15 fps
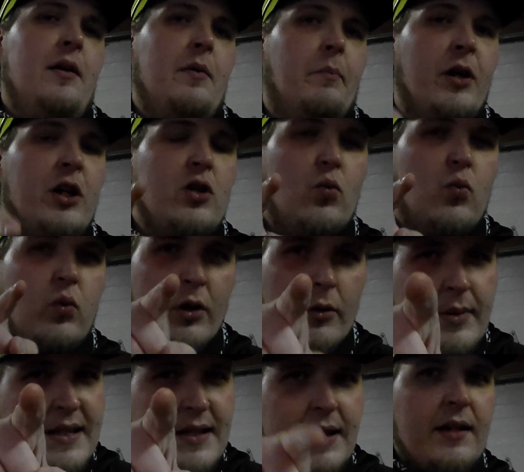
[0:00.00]
but you will
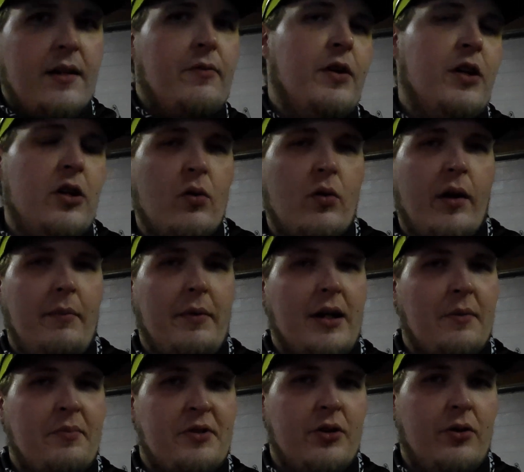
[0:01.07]
be seeing in a video coming
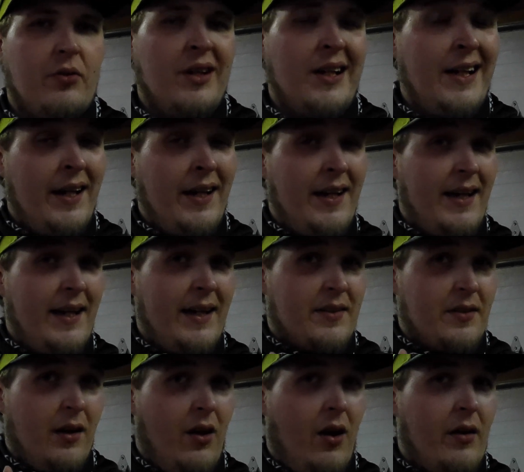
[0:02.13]
up soon. It's
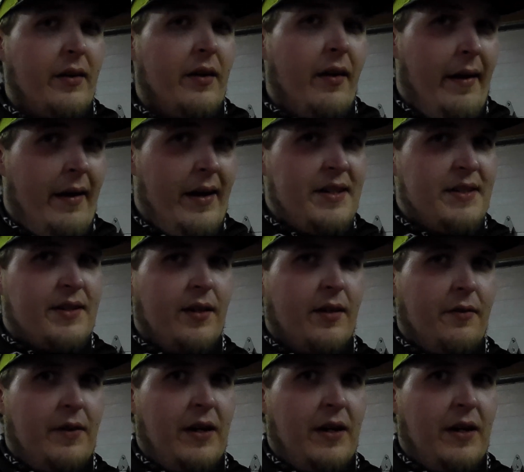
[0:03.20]
along the lines of